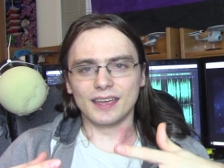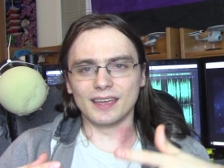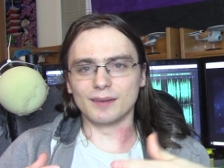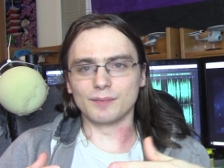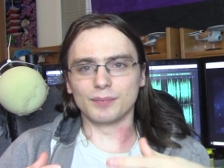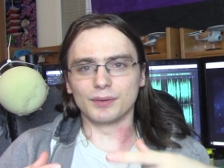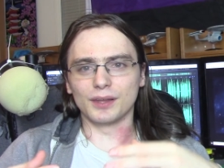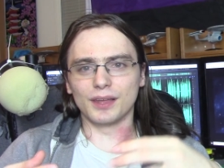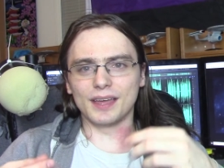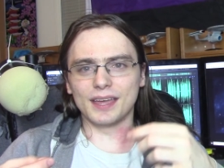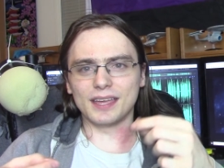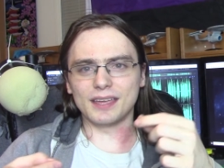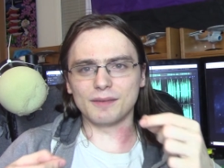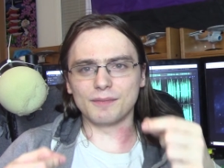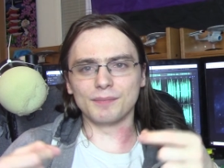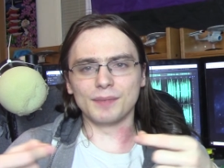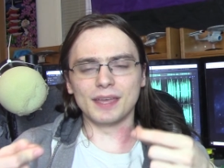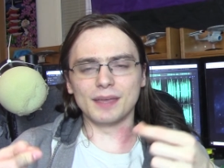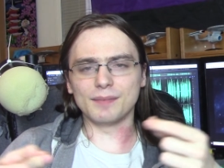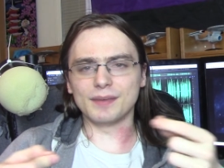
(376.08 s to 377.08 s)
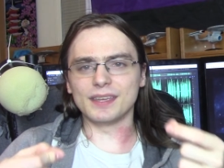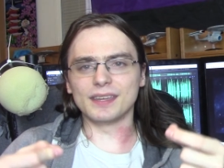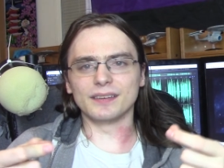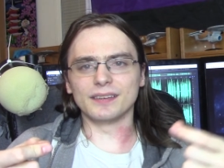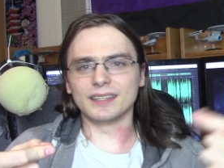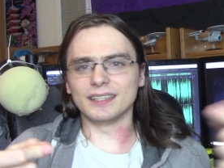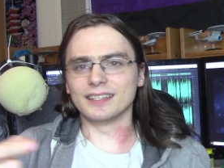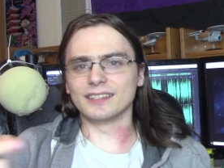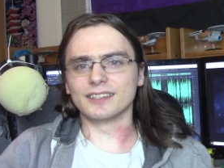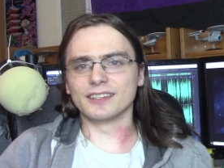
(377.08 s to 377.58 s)
play, maybe it
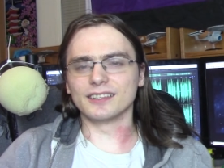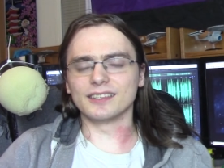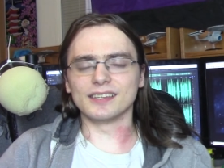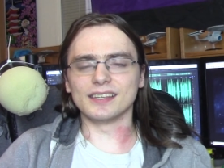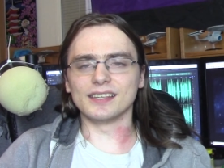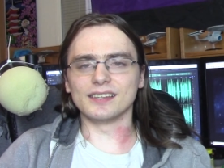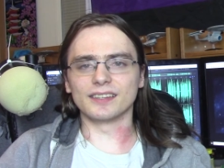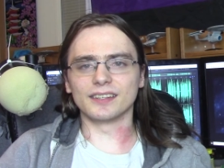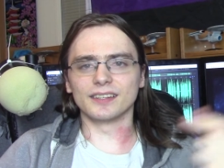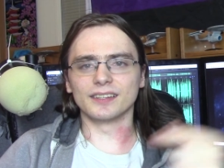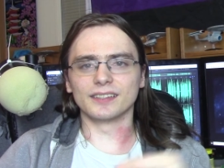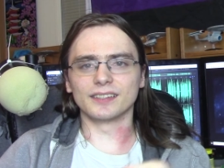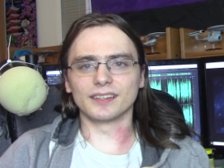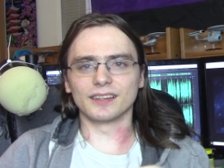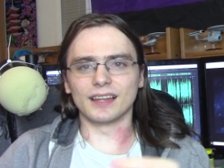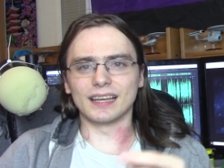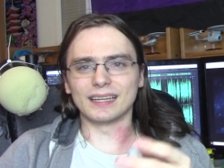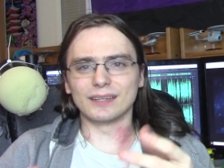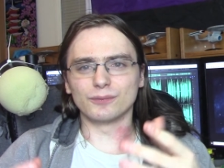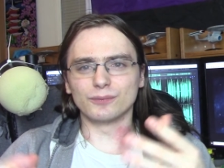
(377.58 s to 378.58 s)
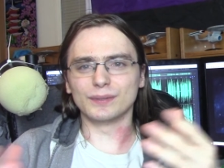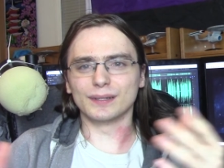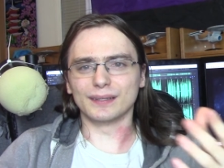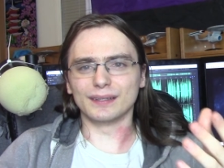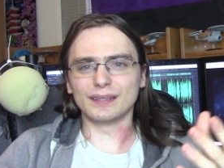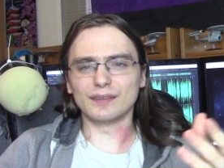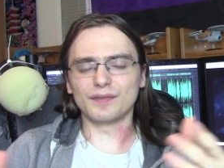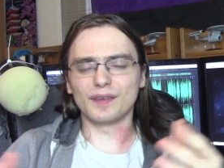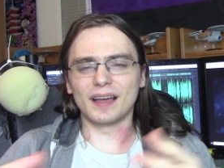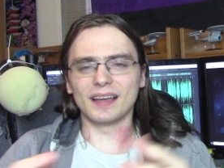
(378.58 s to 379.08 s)
needs a season to like
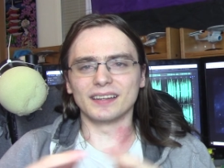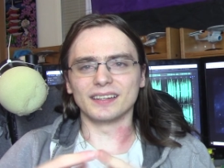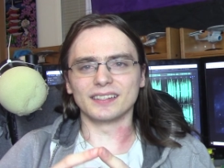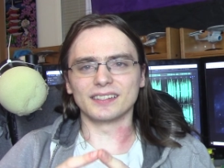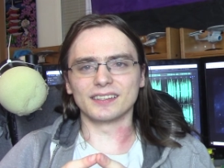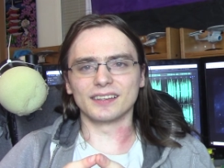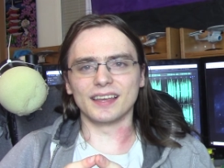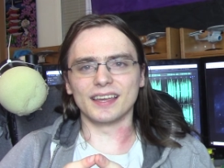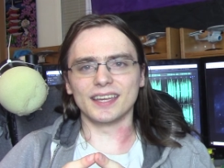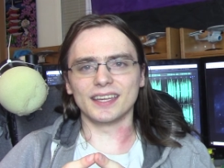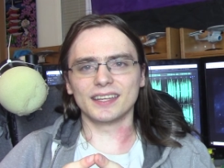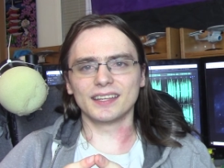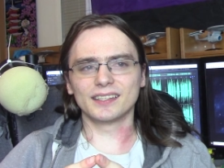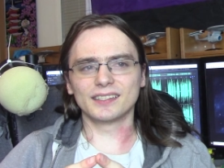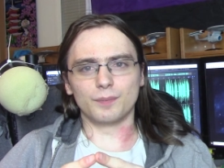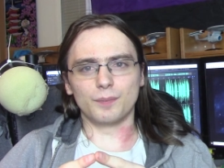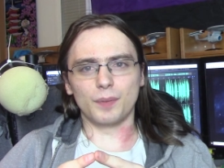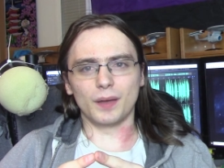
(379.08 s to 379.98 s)
really find its legs,